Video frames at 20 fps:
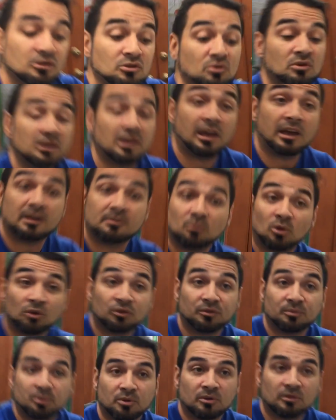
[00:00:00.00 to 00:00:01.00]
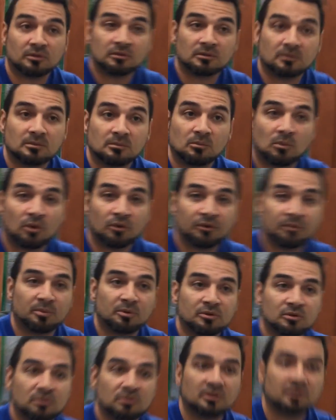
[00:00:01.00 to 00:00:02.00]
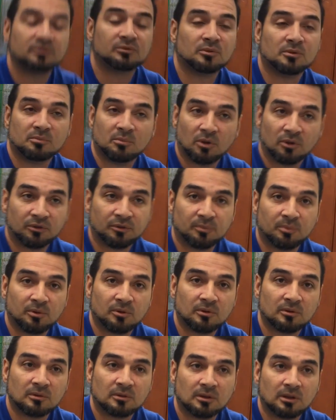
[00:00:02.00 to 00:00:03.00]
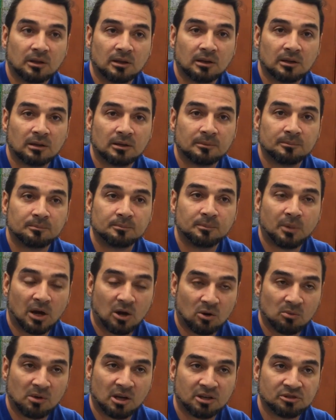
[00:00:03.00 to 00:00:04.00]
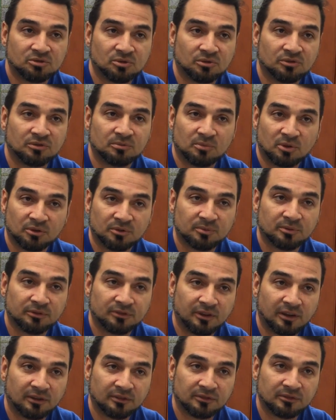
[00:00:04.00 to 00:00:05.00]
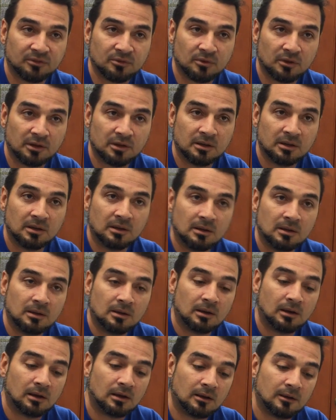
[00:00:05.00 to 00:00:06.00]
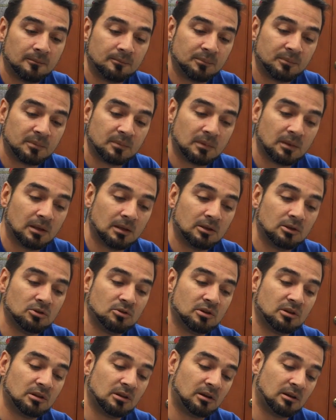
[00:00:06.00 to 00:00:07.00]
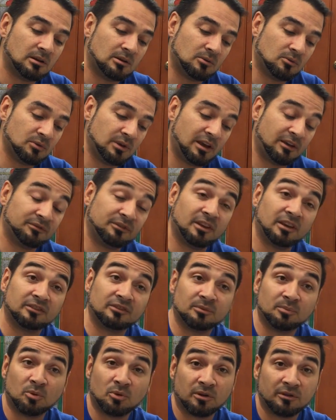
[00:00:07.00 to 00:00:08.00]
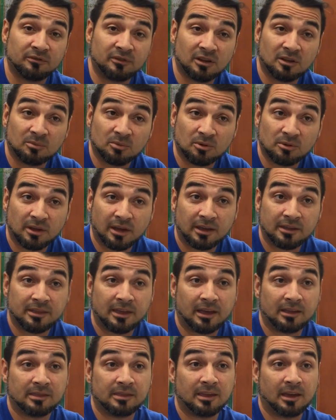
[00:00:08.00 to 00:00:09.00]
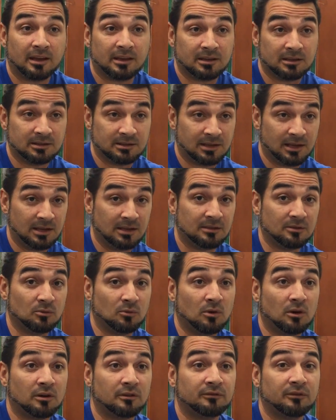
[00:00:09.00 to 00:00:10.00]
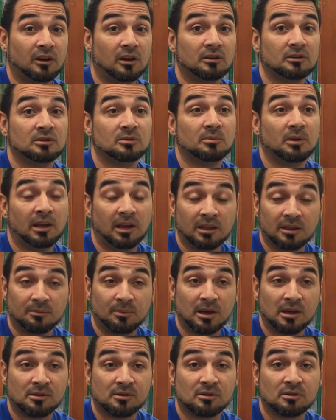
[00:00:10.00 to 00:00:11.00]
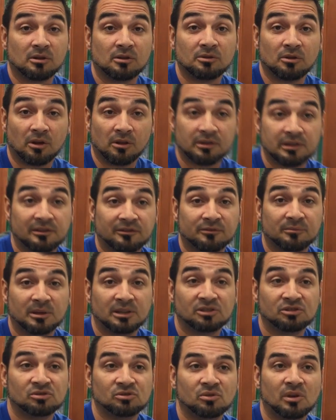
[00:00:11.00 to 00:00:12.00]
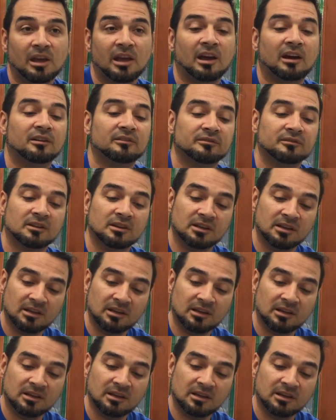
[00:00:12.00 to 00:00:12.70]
You can add multiple units with multiple power modules and multiple cells to it. We have tech support available that can take the water volume and the bather load, all the information you have,